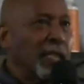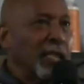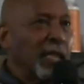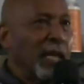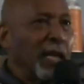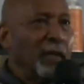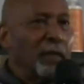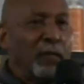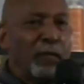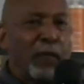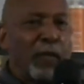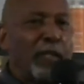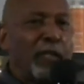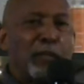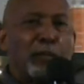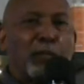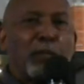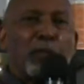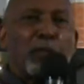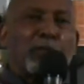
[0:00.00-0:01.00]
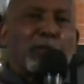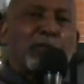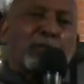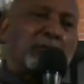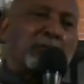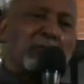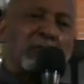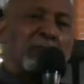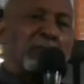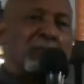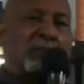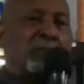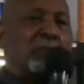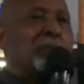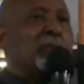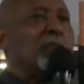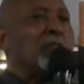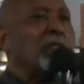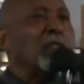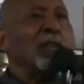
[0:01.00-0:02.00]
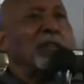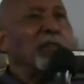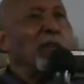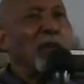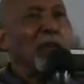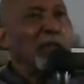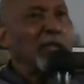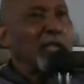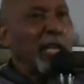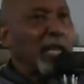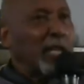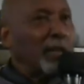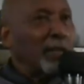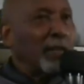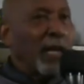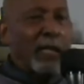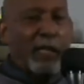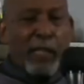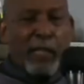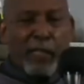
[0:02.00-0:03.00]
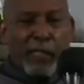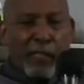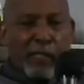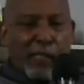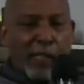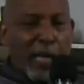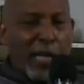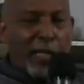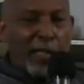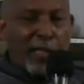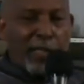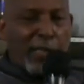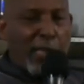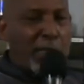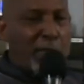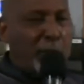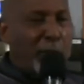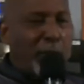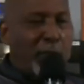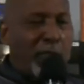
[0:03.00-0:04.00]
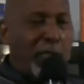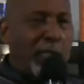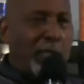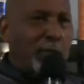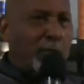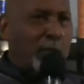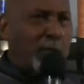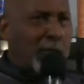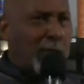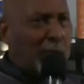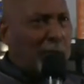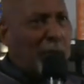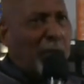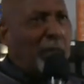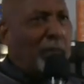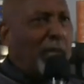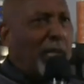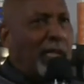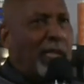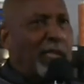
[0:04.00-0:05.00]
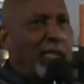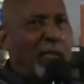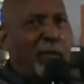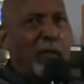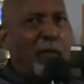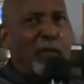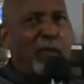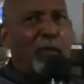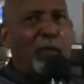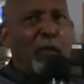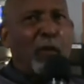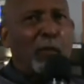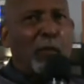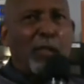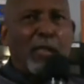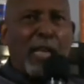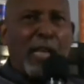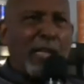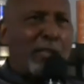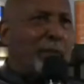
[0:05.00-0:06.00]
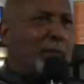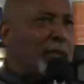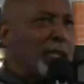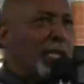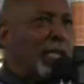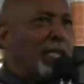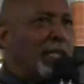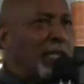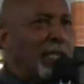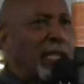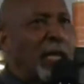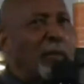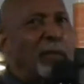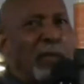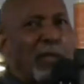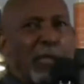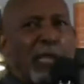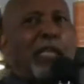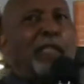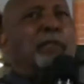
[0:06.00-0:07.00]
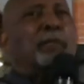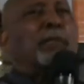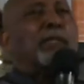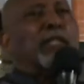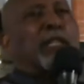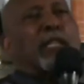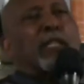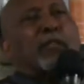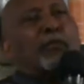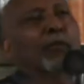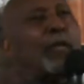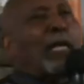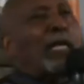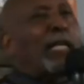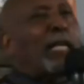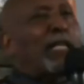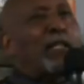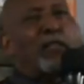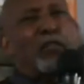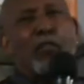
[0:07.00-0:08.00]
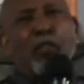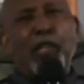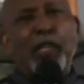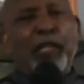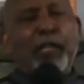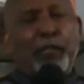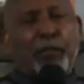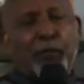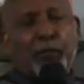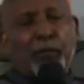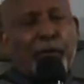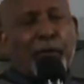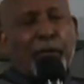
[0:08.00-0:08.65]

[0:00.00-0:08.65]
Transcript: I Facebook stuff all day. If I think it's nice, nice piece of history, sometimes I get some of it wrong, but 90% of the time it's a nice piece of history. I like to share history.